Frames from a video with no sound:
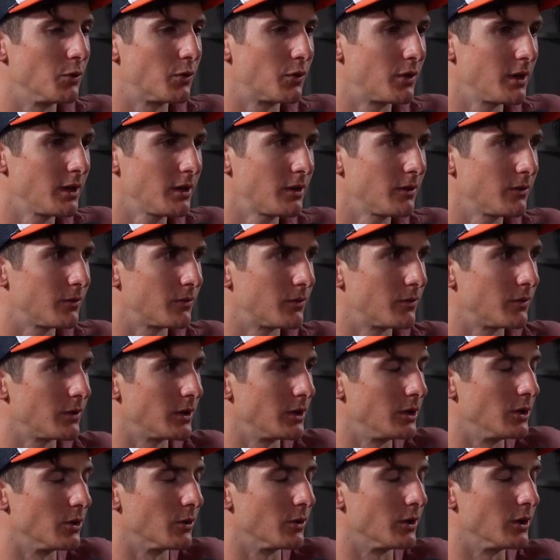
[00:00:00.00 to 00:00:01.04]
you think of,
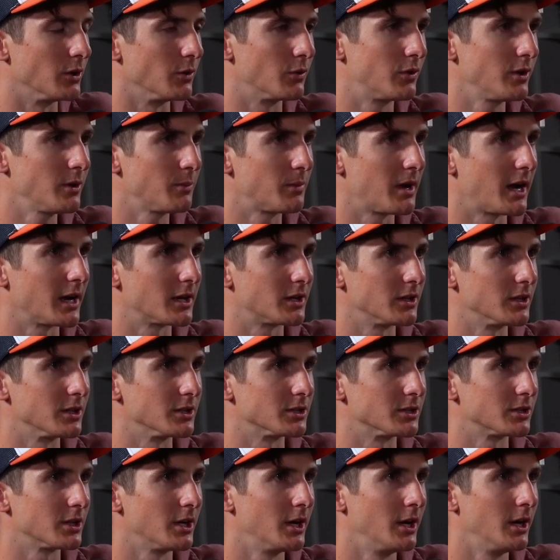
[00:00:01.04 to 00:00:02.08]
you know, you think back to
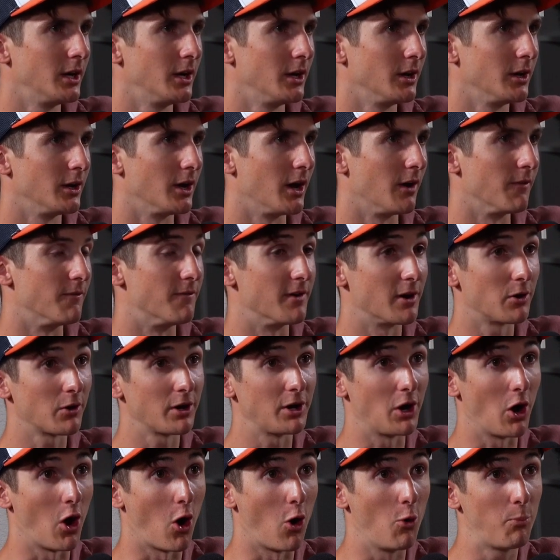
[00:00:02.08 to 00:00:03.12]
this, a
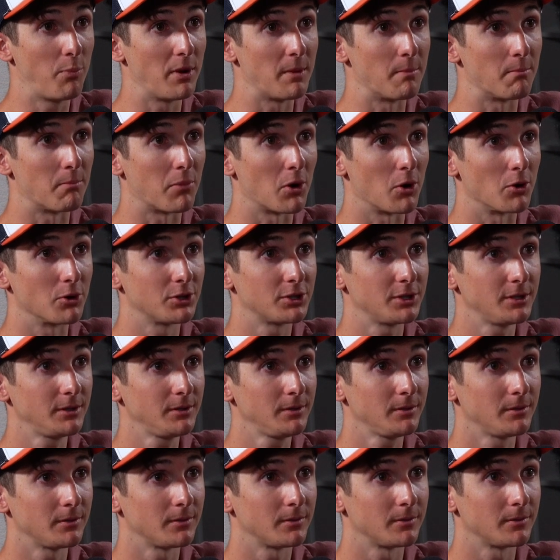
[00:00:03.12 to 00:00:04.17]
very open person
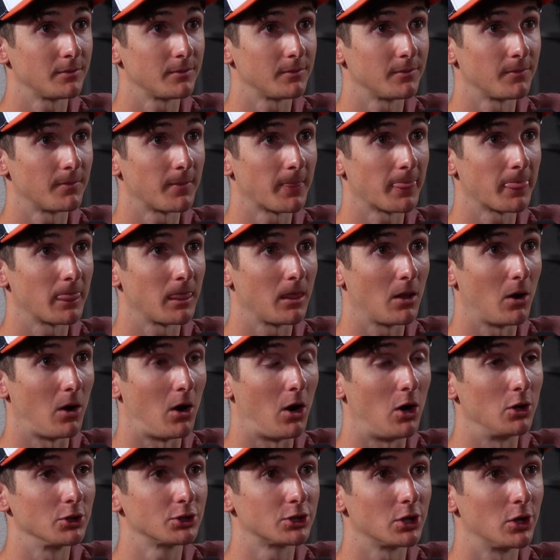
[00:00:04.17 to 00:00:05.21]

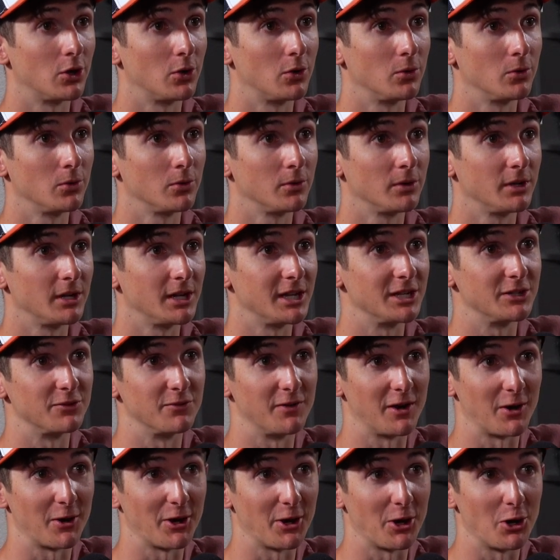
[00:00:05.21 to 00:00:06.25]
also is
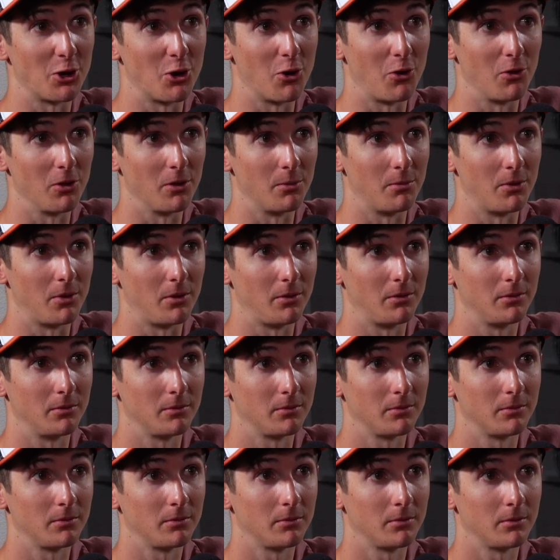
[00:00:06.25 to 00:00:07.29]
very gullible,
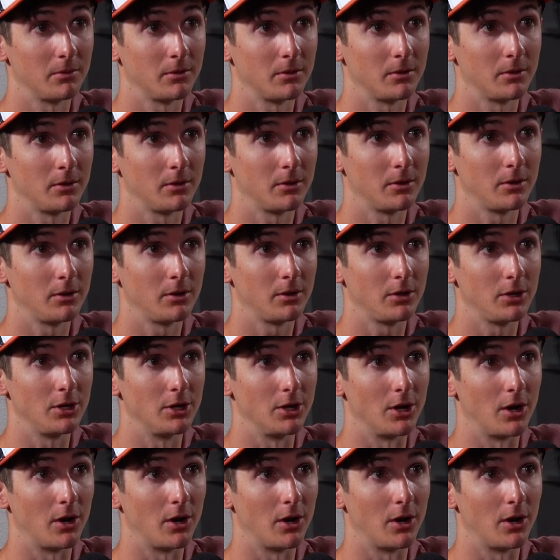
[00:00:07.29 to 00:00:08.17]
you